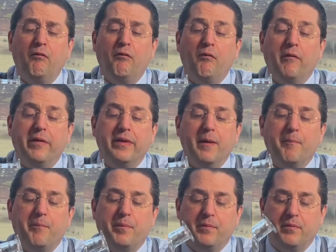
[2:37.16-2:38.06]
Yep,
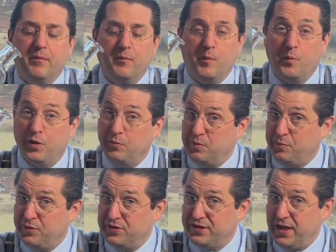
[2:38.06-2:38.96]
we want to be
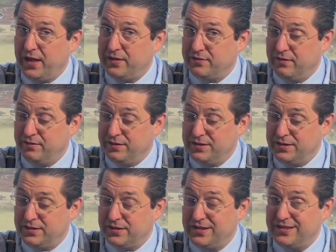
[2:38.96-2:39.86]
precise on
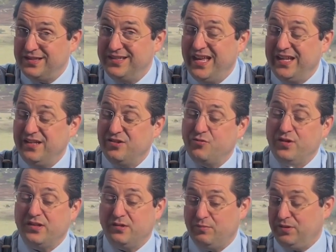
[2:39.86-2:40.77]
this. It's Dennis'
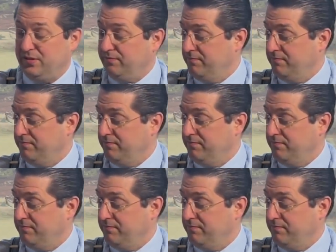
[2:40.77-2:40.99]
recipe.